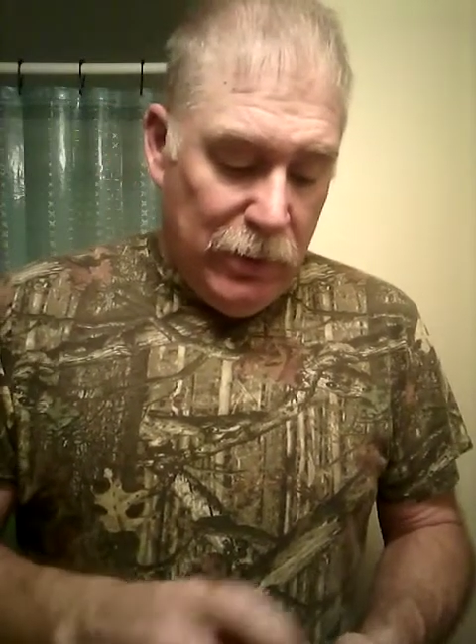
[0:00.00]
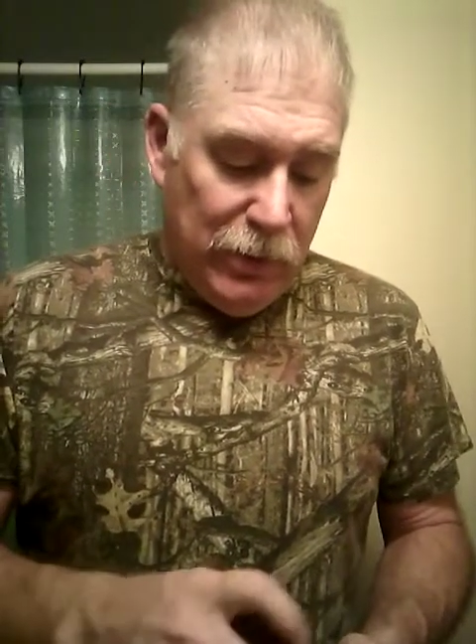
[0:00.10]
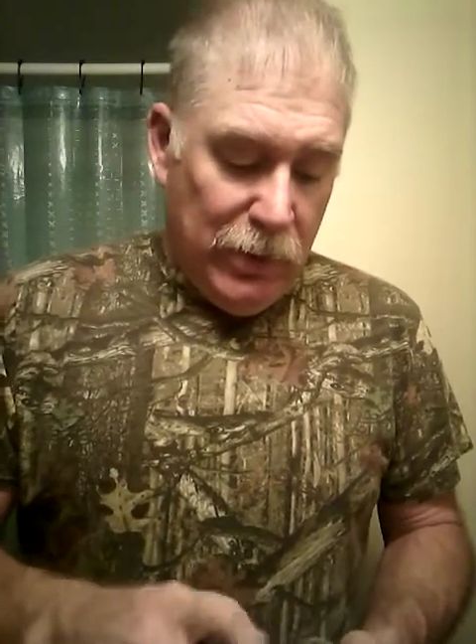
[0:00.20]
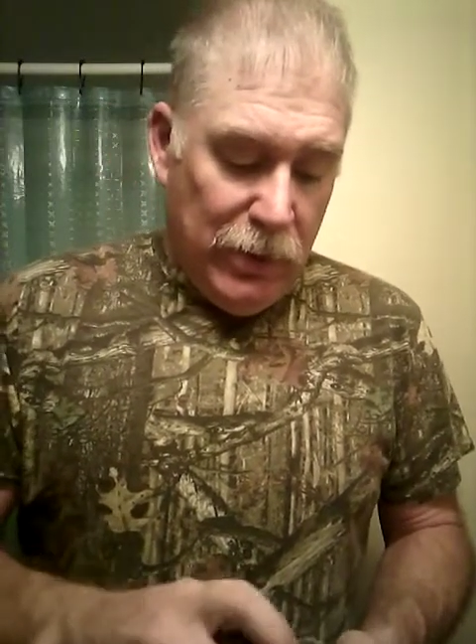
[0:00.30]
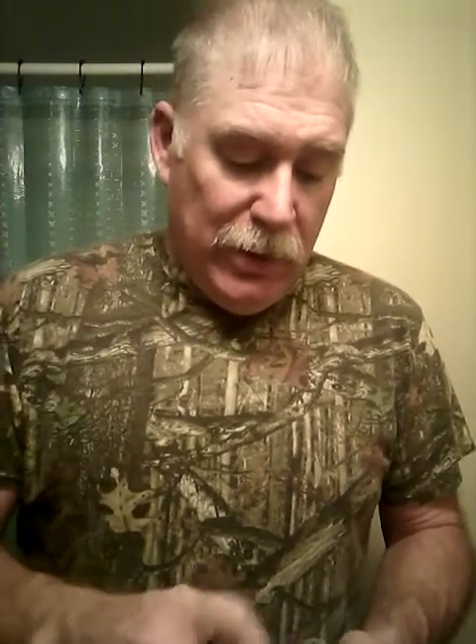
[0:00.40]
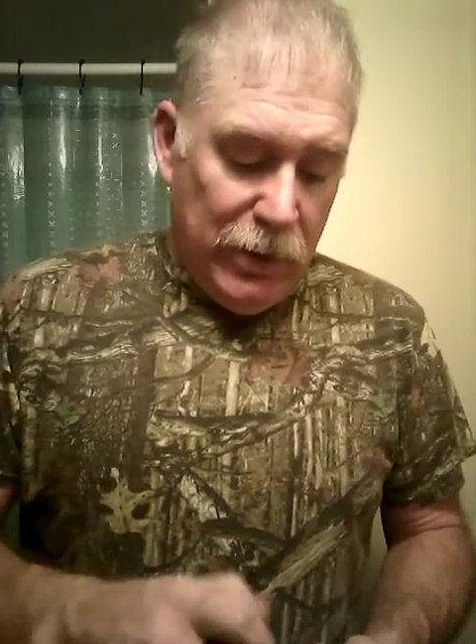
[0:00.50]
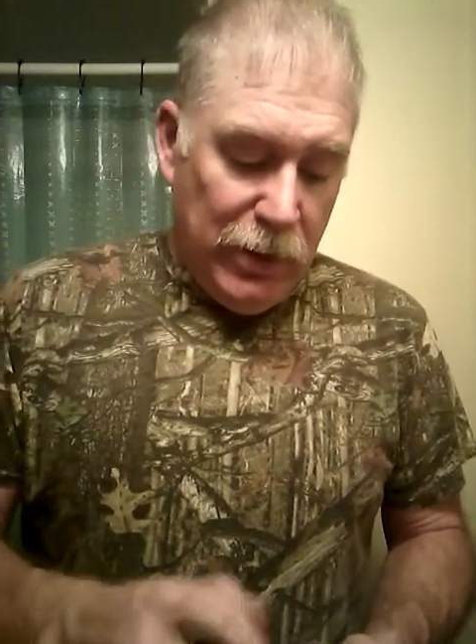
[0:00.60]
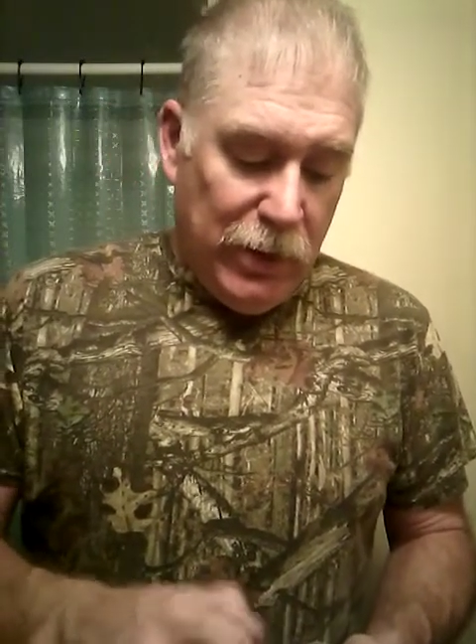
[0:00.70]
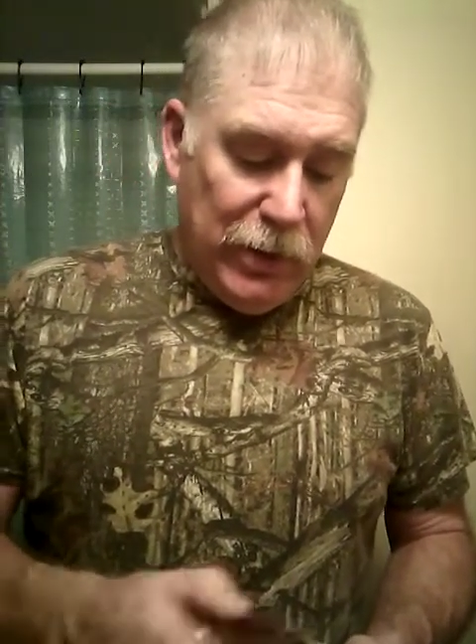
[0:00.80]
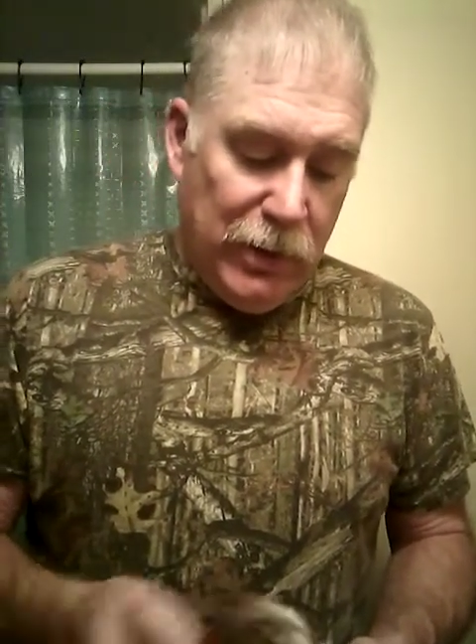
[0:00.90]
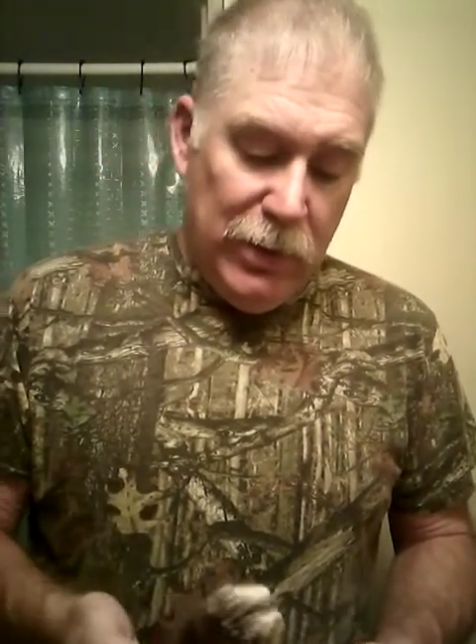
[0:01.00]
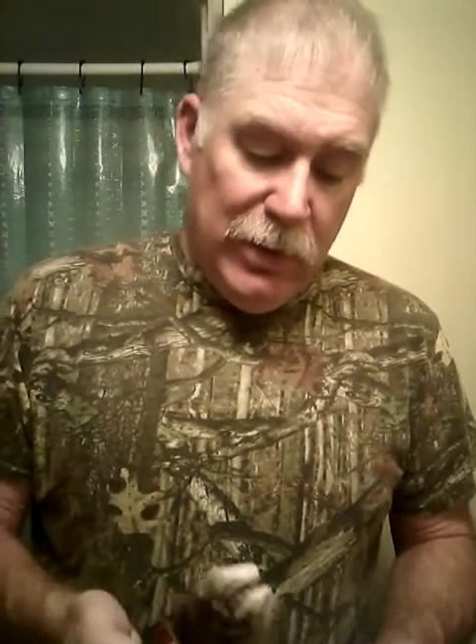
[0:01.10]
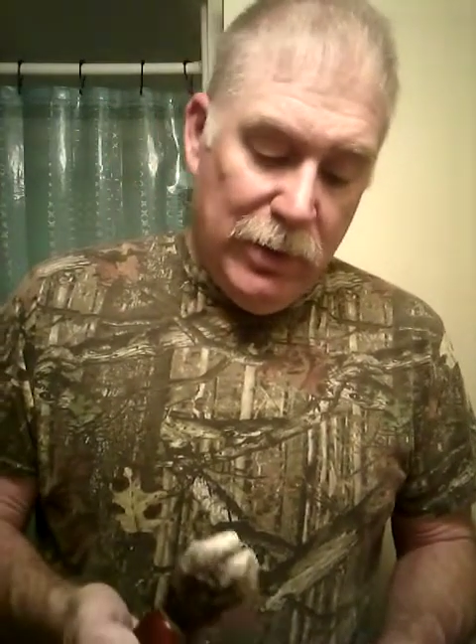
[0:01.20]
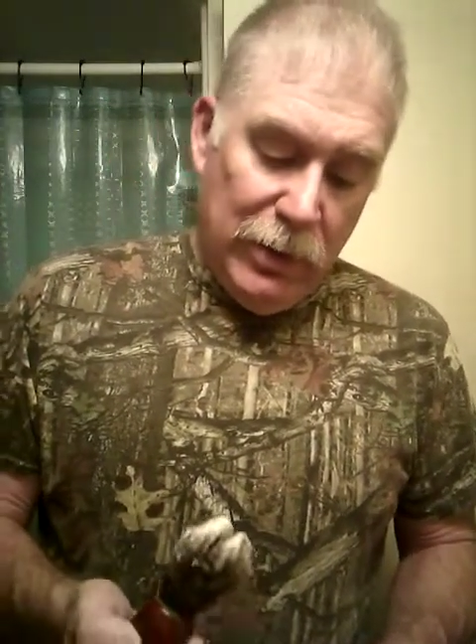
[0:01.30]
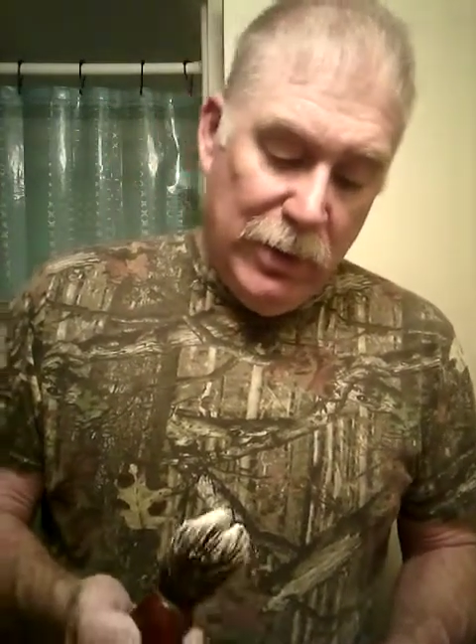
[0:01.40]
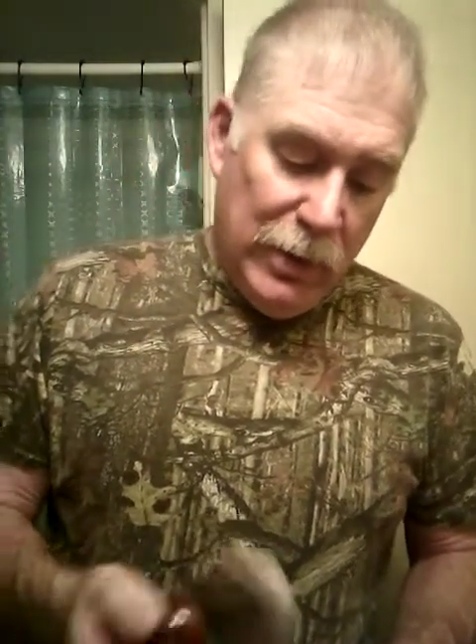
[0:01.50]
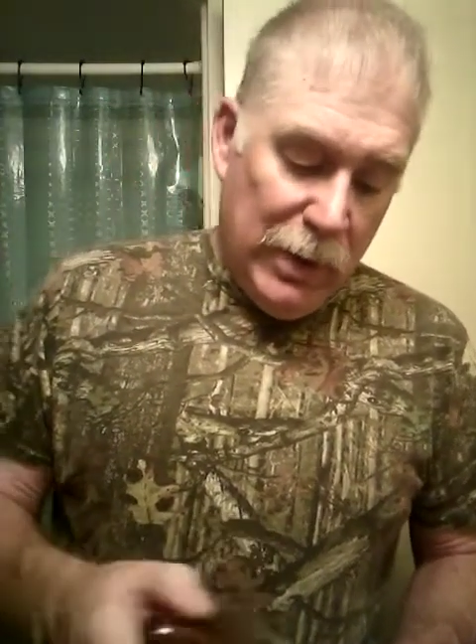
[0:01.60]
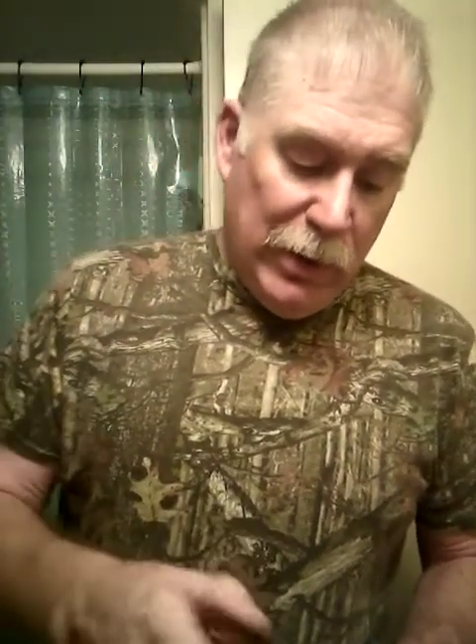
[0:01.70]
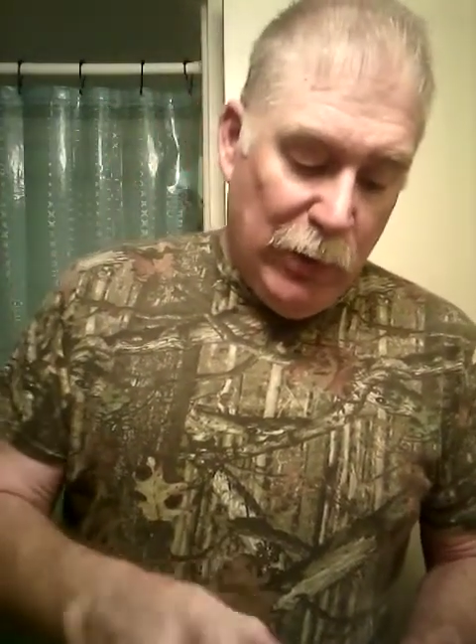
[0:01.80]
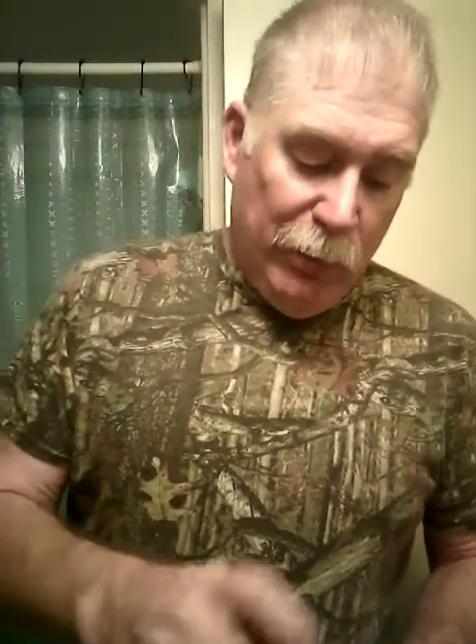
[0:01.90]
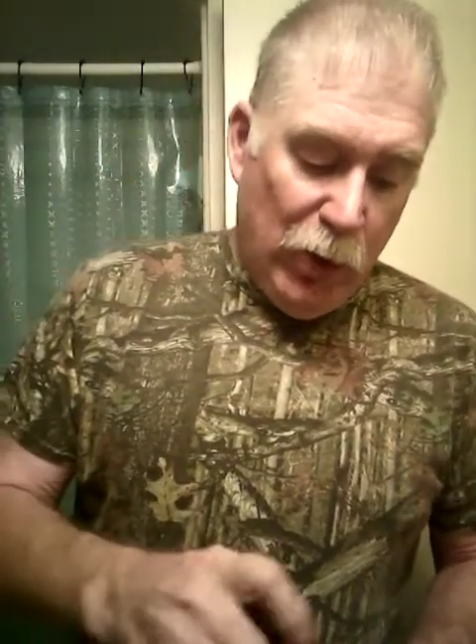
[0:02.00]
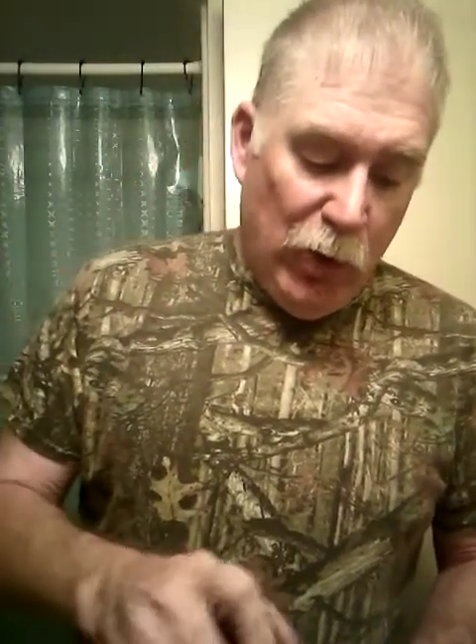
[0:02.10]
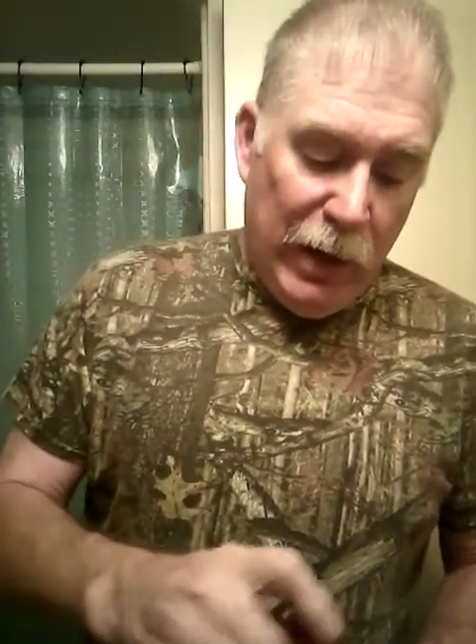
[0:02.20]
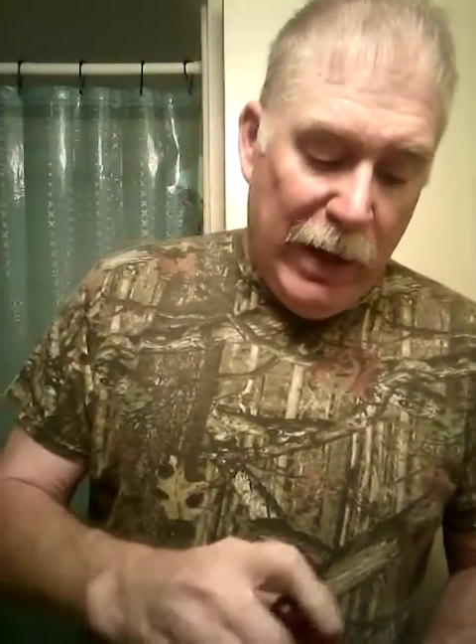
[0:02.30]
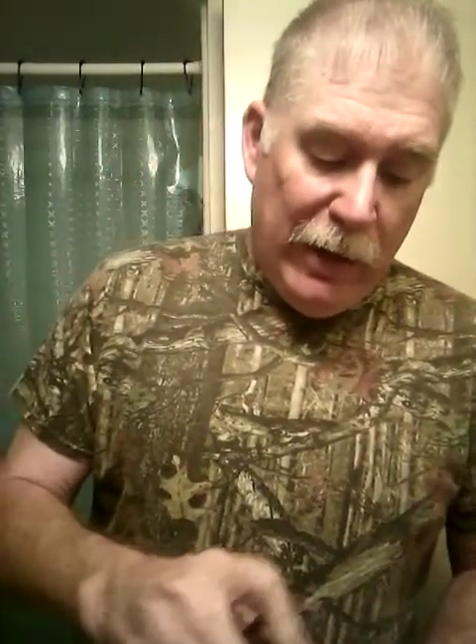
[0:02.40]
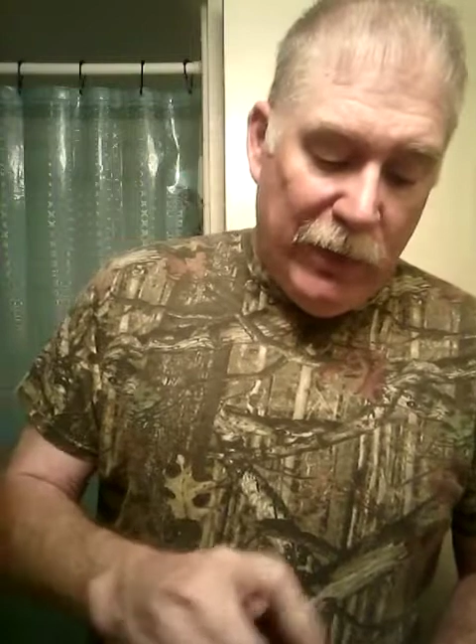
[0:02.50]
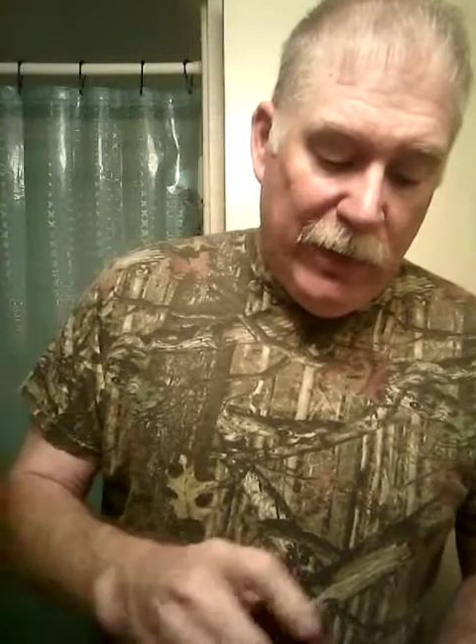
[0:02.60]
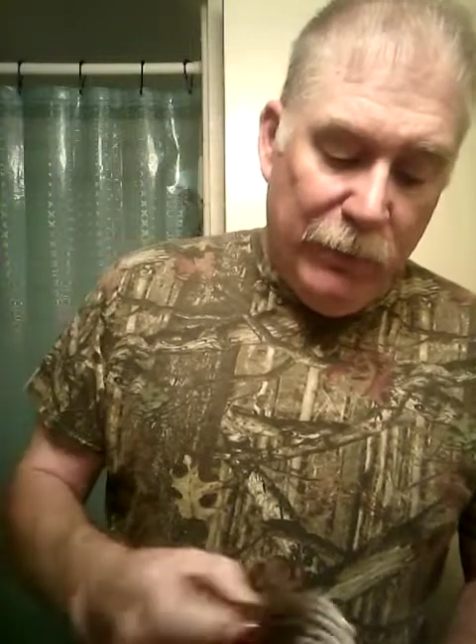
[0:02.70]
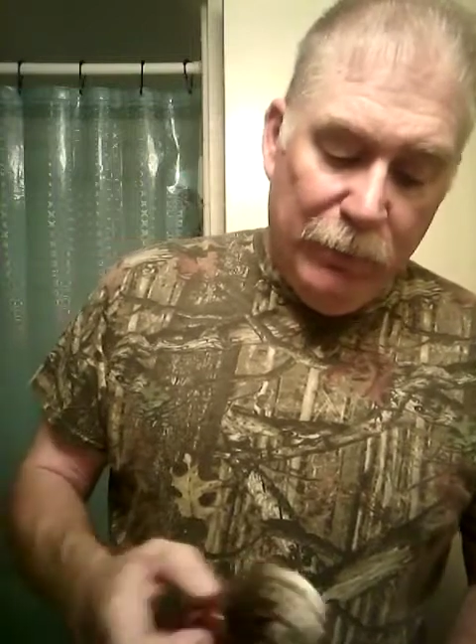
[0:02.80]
And uh, I know bowl lathering.